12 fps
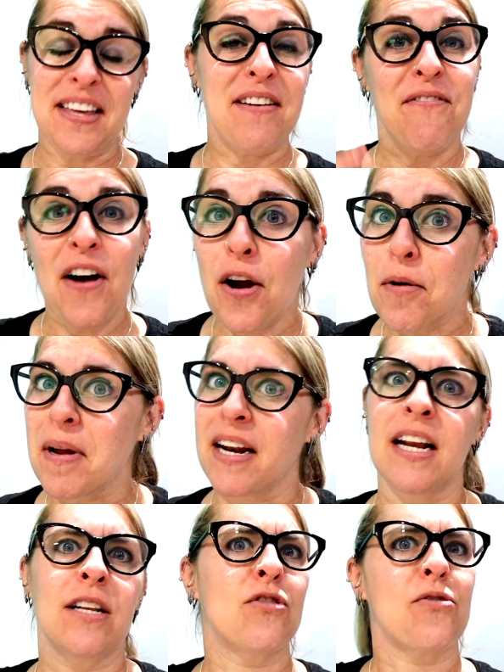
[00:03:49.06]
the environment.
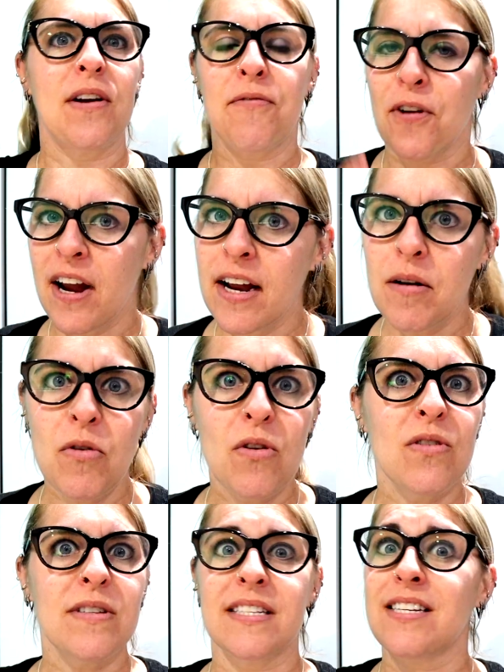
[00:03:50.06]
It's great for
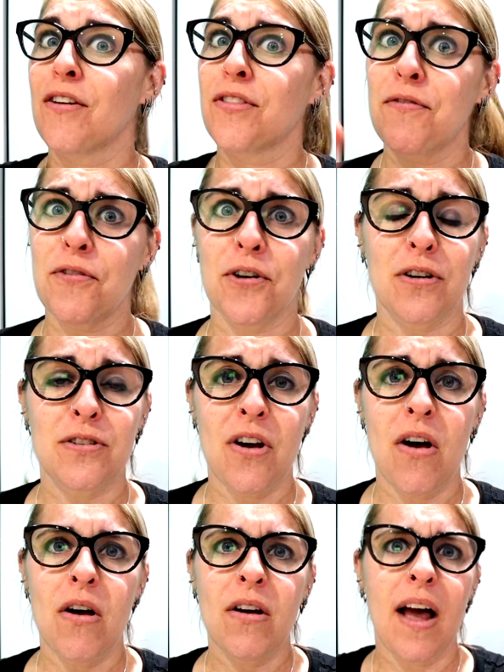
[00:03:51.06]
animals. It's healthy for your
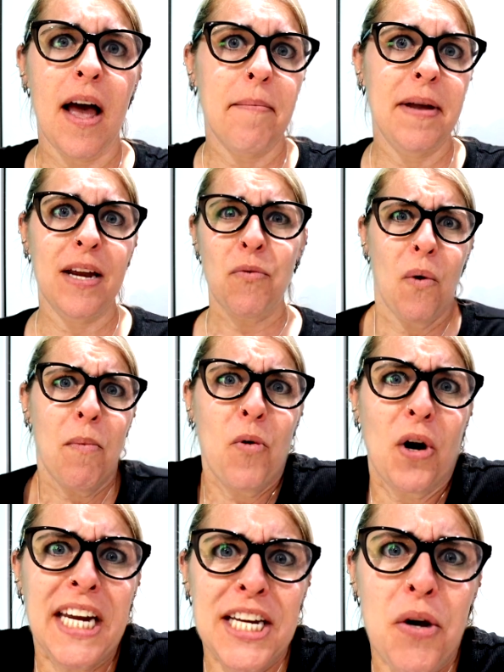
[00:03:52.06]
dog. I mean, what
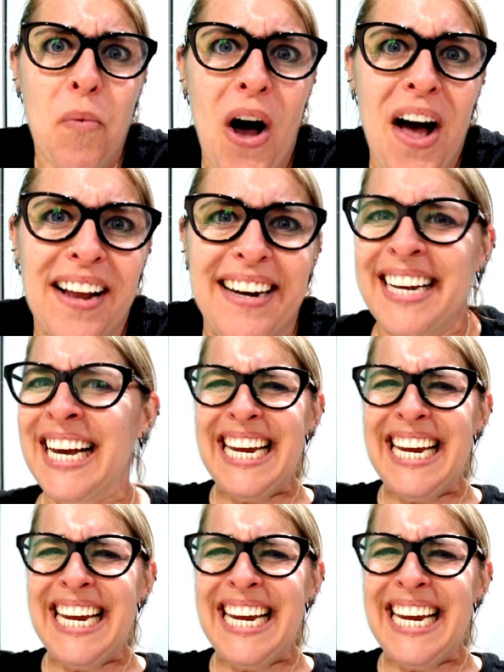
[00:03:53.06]
more can you want?